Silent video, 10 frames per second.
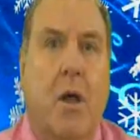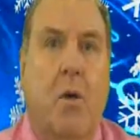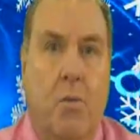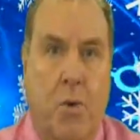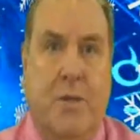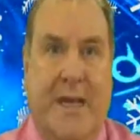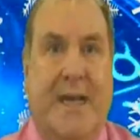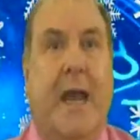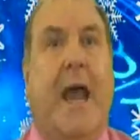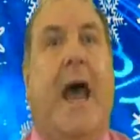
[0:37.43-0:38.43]

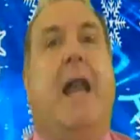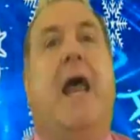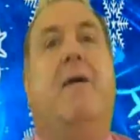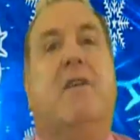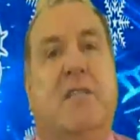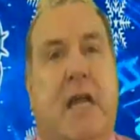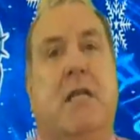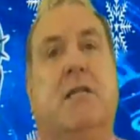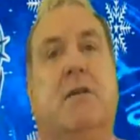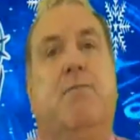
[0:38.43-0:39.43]
rooted, and have a
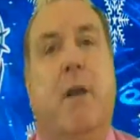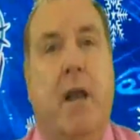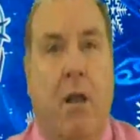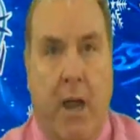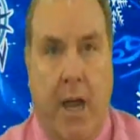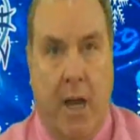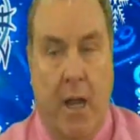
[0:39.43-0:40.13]
sense of belonging.